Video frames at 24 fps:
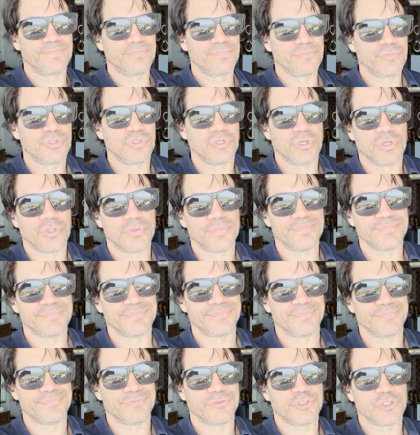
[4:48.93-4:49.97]
So
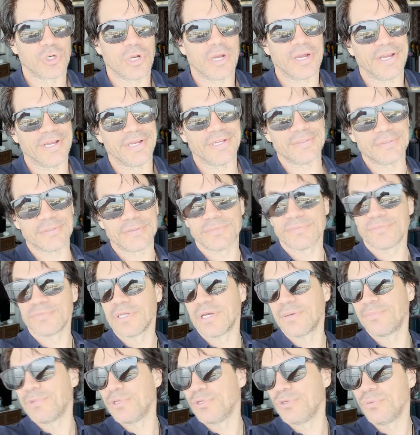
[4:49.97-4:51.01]
try it.
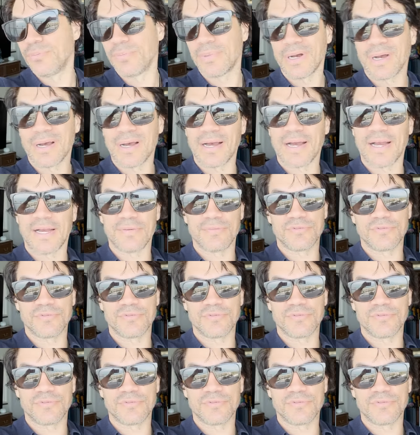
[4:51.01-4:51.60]
I'm in Dubai.